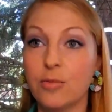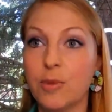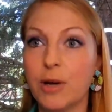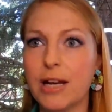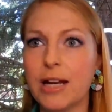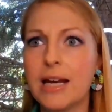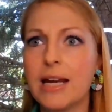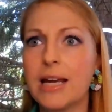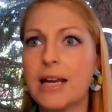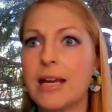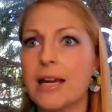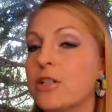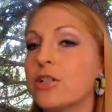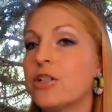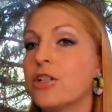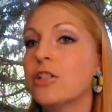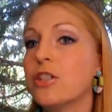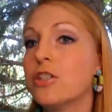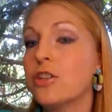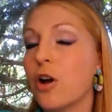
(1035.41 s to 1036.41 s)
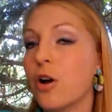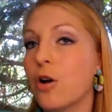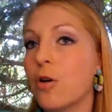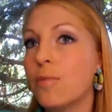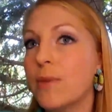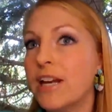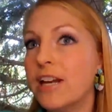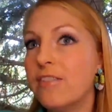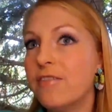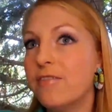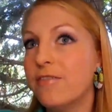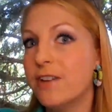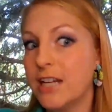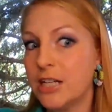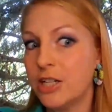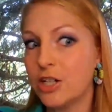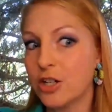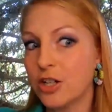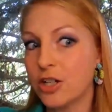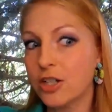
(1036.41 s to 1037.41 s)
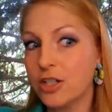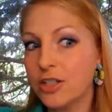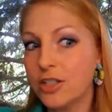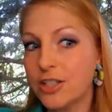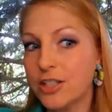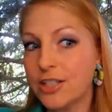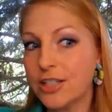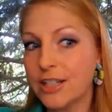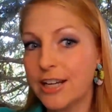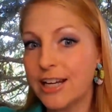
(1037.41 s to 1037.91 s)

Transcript: But there's just so many features